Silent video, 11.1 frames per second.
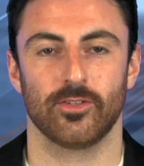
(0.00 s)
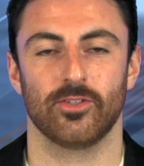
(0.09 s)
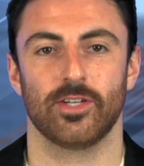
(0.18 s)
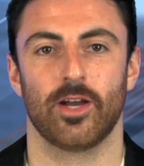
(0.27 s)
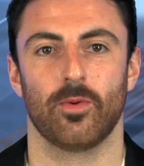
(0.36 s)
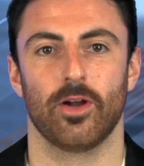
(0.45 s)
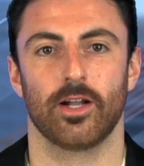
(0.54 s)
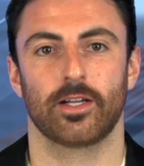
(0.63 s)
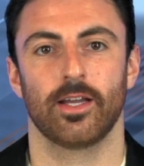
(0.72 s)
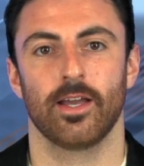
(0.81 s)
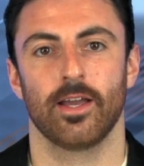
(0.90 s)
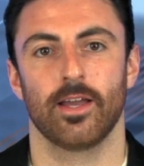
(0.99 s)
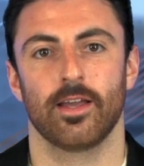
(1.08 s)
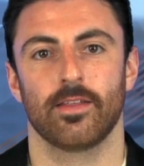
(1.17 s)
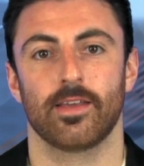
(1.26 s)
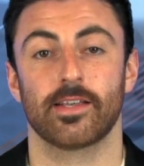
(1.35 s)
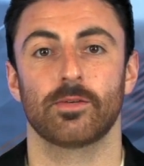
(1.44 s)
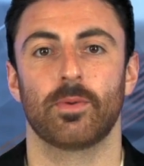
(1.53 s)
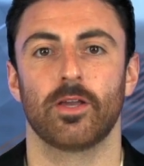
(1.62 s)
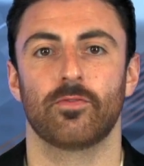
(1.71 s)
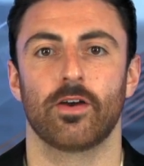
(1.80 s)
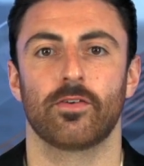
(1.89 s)
News Network. The
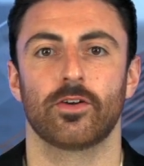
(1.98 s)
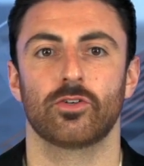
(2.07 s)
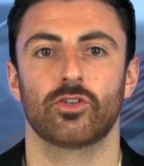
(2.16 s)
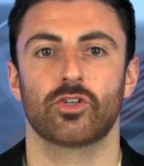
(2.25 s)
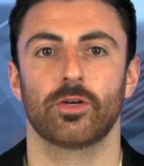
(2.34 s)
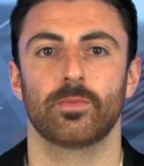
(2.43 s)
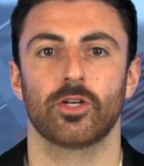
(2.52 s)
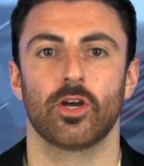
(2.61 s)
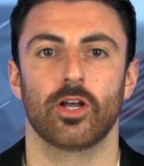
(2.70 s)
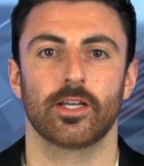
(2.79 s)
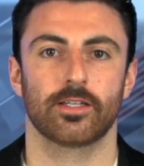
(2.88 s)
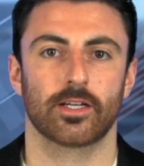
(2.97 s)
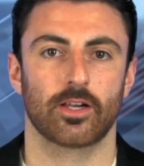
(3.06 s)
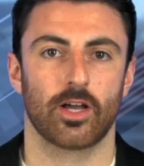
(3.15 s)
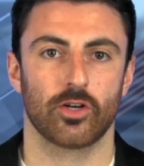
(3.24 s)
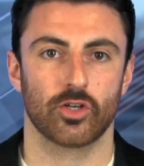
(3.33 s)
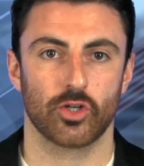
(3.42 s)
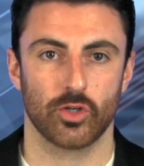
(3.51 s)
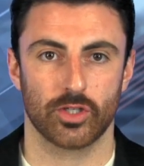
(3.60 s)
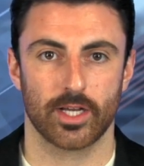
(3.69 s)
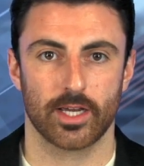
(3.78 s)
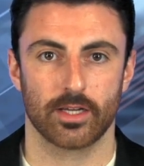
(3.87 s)
S&P 500 trimmed an earlier decline on
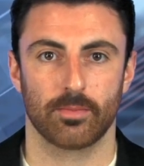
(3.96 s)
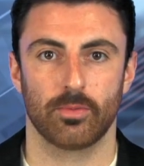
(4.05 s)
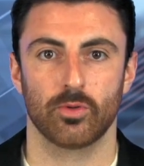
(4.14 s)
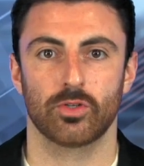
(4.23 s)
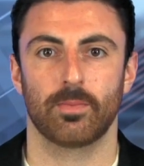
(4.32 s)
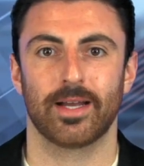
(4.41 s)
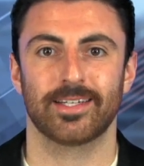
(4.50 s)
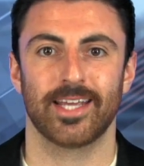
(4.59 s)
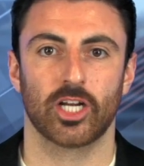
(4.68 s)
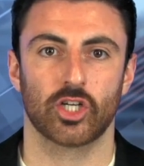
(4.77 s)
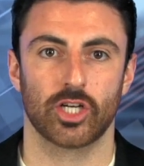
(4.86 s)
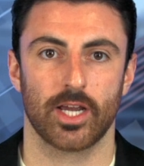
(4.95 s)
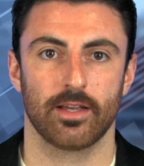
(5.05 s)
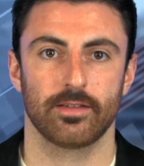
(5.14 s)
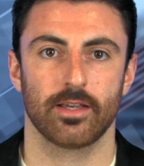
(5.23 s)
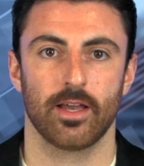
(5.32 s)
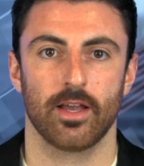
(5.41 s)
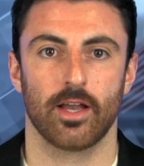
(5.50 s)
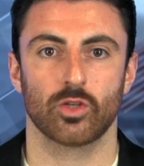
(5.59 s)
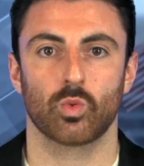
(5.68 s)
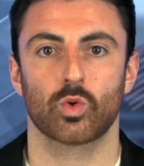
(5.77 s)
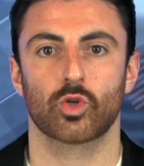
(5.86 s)
Tuesday, boosted by tech shares
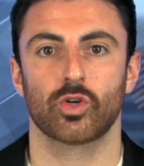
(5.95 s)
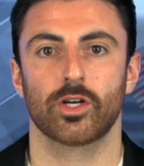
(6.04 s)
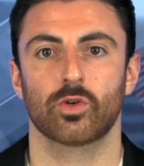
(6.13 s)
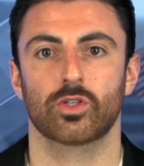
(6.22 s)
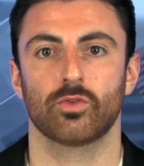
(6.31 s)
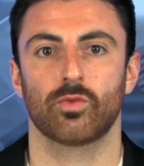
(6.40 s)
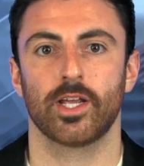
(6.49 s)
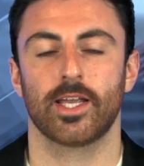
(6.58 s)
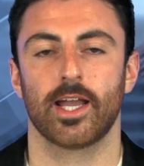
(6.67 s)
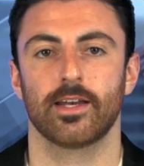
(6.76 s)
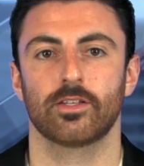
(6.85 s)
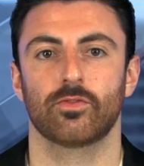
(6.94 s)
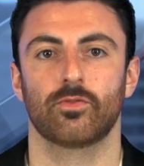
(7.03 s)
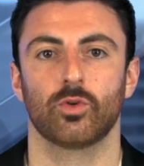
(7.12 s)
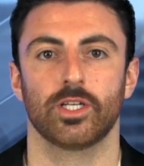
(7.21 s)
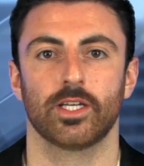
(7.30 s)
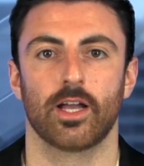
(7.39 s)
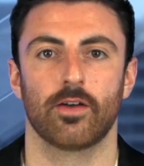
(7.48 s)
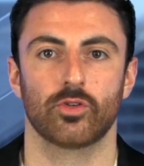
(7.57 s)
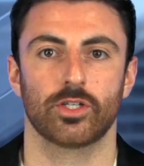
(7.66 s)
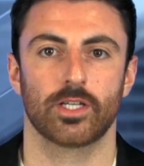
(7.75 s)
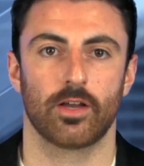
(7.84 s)
as Wall Street looked to regain its footing
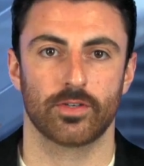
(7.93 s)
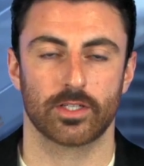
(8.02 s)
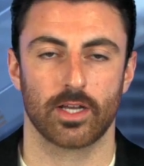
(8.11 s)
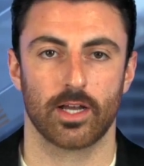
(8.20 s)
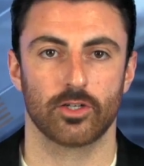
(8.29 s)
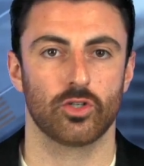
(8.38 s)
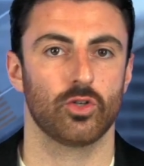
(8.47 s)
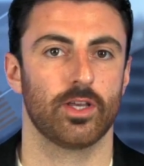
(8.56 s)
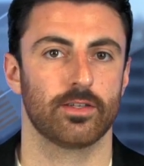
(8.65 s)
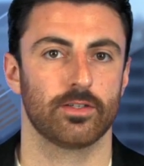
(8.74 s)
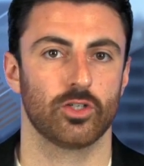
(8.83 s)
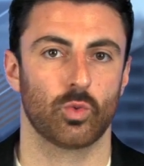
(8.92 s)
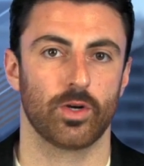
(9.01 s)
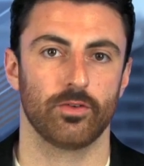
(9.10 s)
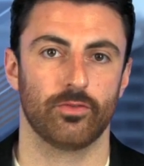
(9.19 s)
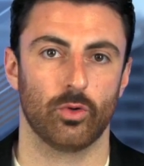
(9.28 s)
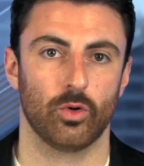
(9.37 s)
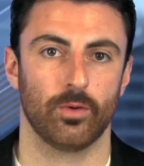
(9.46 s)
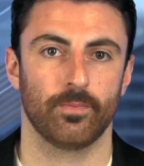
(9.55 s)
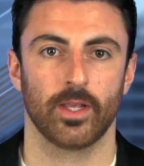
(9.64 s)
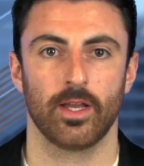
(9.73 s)
after a tough start to 2024.